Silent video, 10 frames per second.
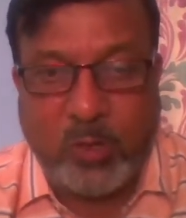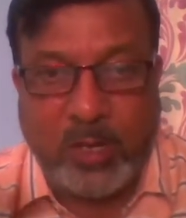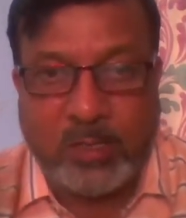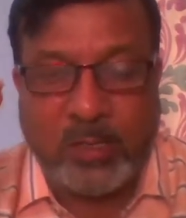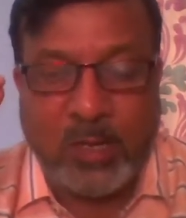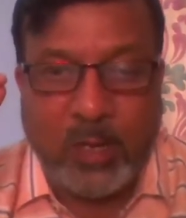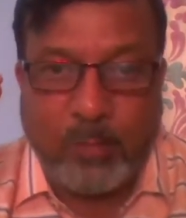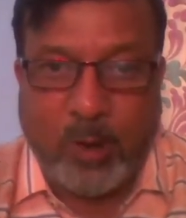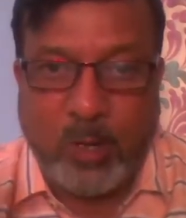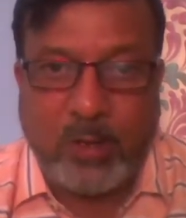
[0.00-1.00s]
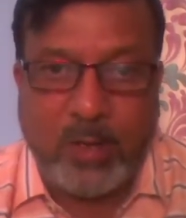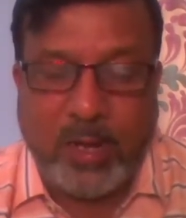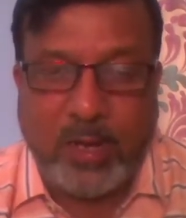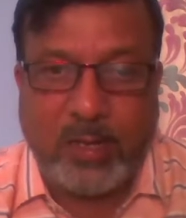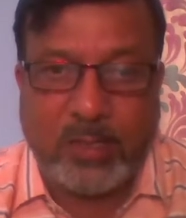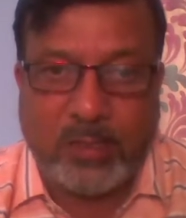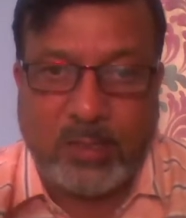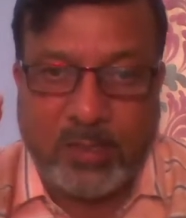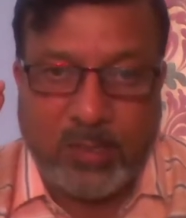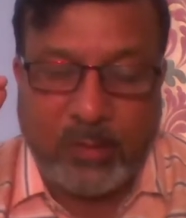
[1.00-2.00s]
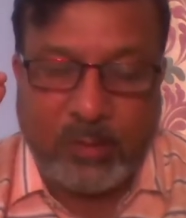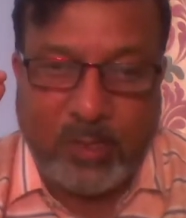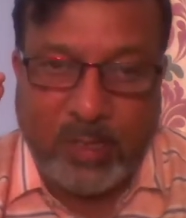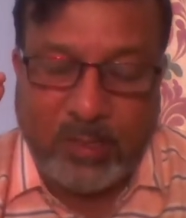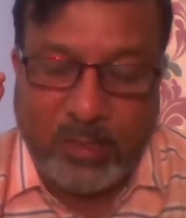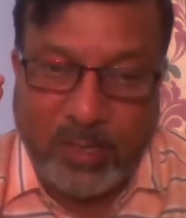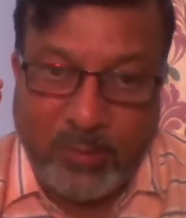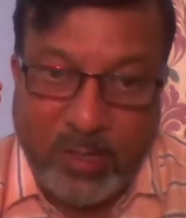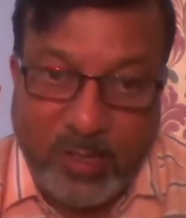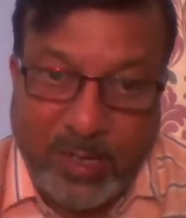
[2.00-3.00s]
Today's modern day heaters doesn't even